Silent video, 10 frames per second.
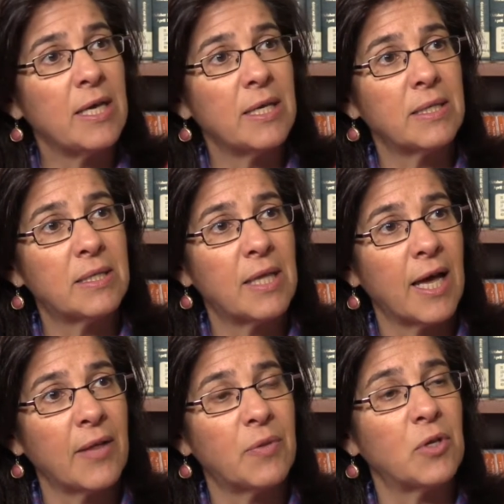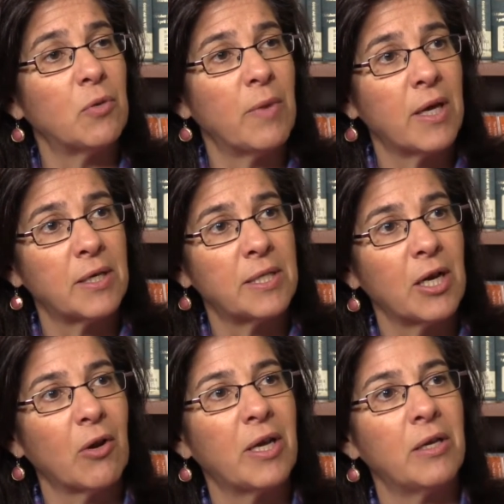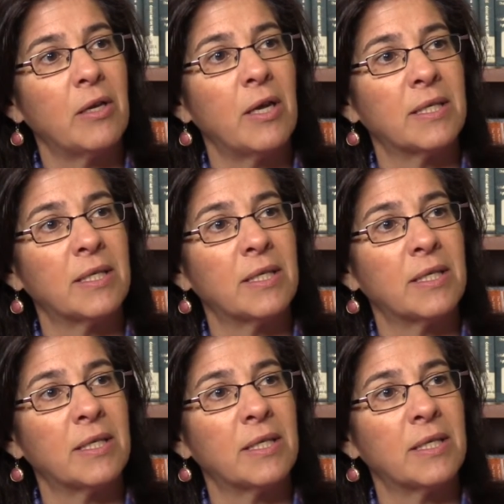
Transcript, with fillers: is that the humanitarian